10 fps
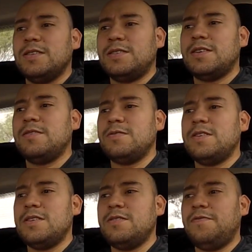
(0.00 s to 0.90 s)
Center
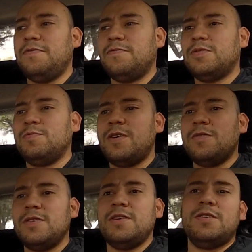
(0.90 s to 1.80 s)
diff was
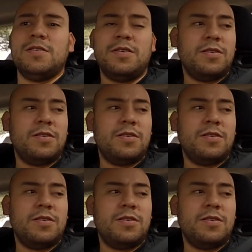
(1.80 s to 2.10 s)
welded.